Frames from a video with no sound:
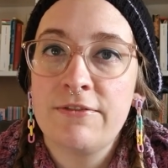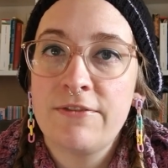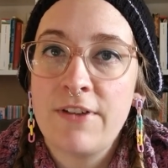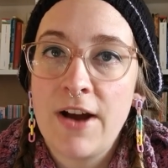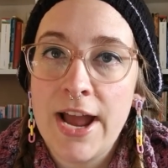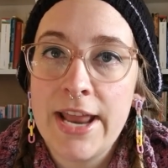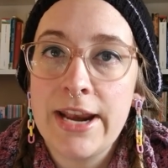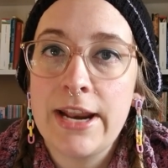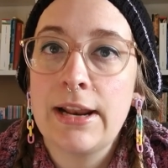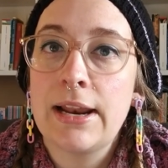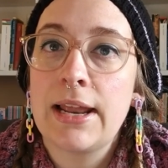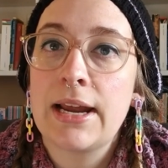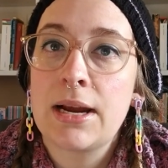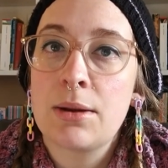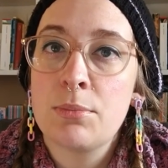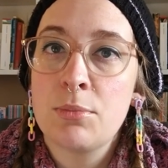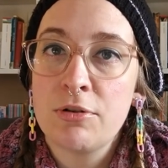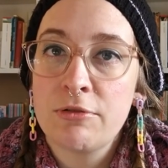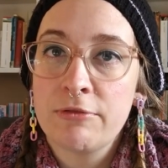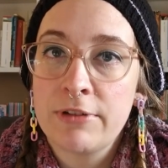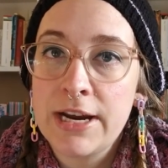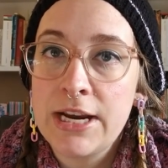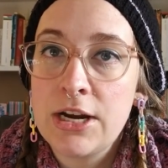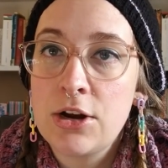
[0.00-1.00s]
finer like a
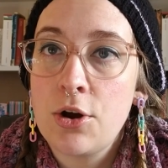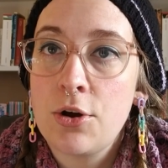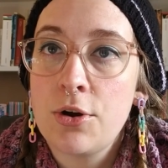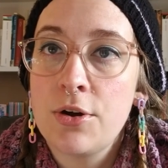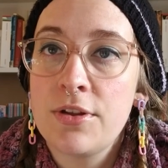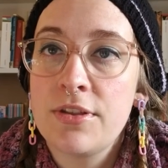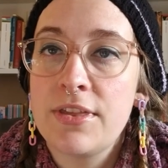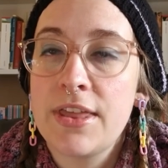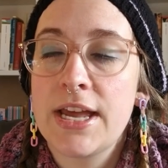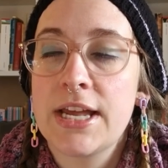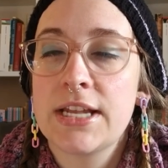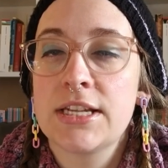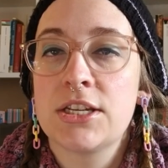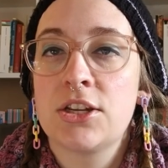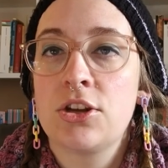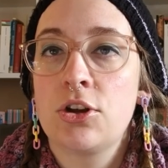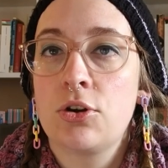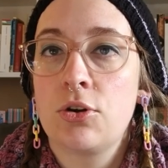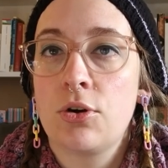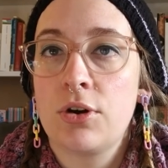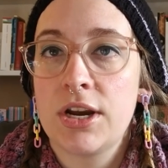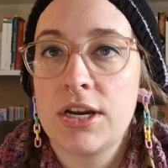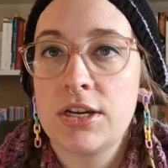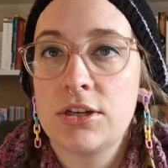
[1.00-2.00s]
merino that's
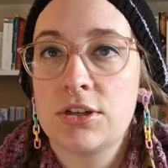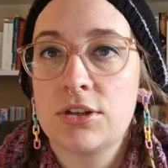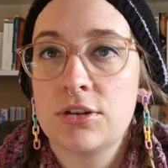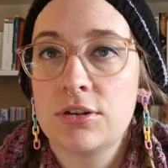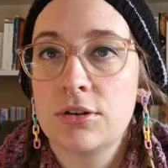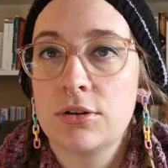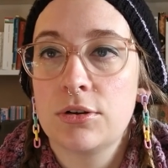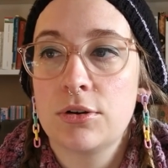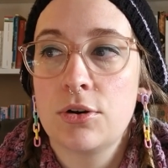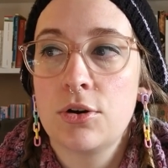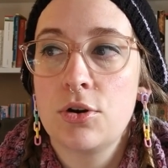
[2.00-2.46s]
going to